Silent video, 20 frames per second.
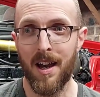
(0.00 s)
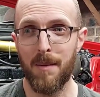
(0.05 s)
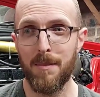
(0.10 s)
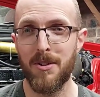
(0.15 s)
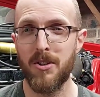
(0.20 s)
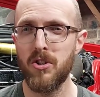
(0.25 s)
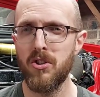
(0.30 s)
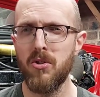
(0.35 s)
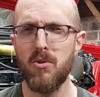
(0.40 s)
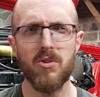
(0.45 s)

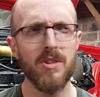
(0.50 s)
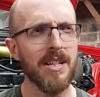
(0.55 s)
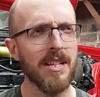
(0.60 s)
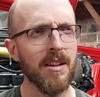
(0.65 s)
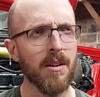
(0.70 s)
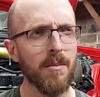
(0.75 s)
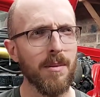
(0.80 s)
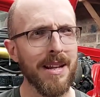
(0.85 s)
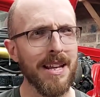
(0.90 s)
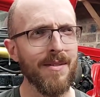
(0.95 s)
it's usually,
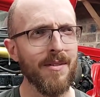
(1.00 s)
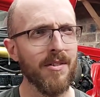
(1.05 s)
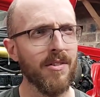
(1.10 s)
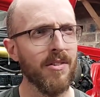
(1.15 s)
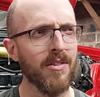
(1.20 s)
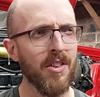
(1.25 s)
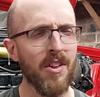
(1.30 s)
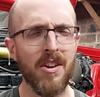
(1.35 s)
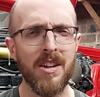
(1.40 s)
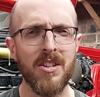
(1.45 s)
I believe it's
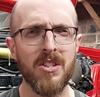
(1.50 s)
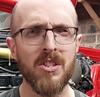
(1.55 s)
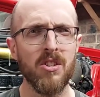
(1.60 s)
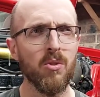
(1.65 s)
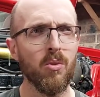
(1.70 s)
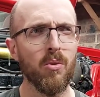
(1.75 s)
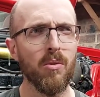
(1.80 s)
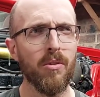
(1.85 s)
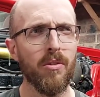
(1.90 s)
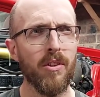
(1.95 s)

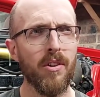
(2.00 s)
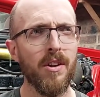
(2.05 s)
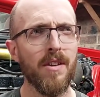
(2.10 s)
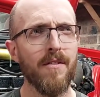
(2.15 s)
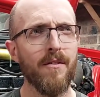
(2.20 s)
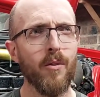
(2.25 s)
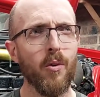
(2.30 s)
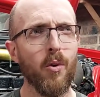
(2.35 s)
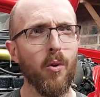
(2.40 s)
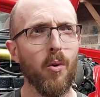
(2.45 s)
32 or
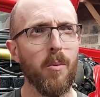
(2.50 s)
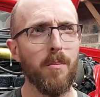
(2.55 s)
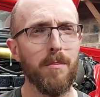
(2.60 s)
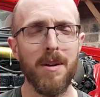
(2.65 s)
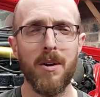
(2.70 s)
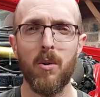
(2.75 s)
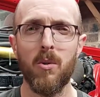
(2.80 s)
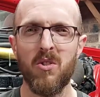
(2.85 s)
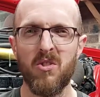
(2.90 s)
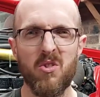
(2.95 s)

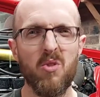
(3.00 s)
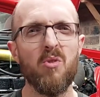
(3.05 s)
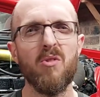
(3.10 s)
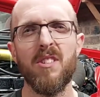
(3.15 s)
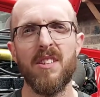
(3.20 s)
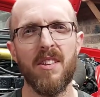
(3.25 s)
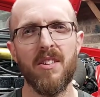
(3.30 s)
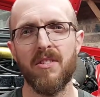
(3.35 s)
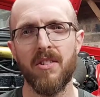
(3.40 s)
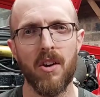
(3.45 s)
34mm is
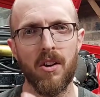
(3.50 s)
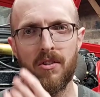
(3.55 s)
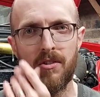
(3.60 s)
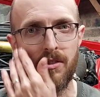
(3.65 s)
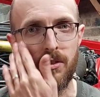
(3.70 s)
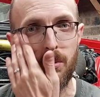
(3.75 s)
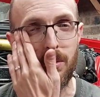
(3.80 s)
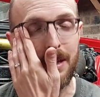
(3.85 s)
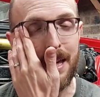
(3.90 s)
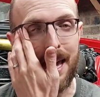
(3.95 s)
usually the size
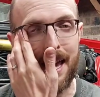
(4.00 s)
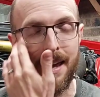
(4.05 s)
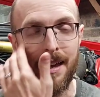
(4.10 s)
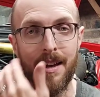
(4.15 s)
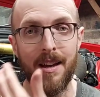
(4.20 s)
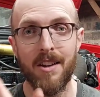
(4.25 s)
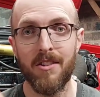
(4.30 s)
that you get.